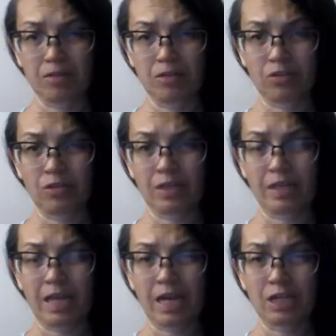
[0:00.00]
So they had
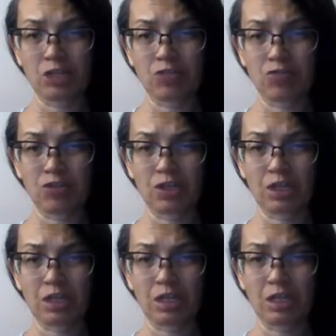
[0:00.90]
cashew
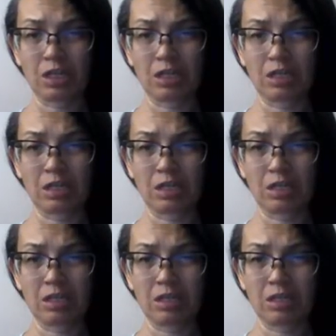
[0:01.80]
chicken,
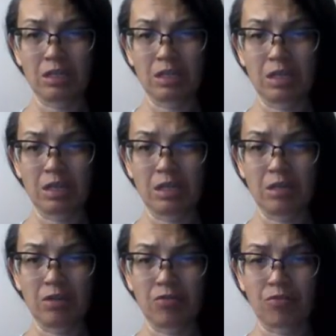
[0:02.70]
and they had
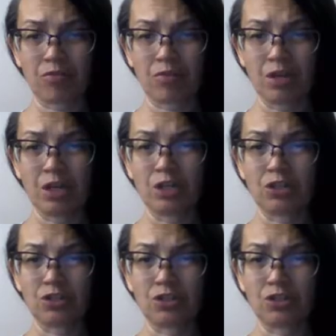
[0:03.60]
other
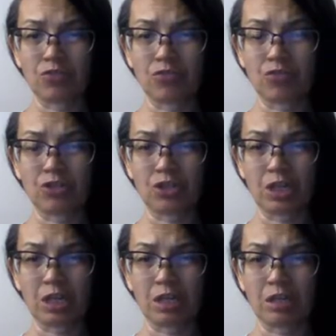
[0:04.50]
general
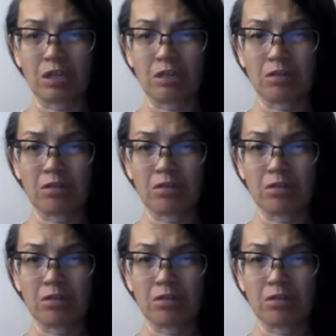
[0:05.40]
chicken.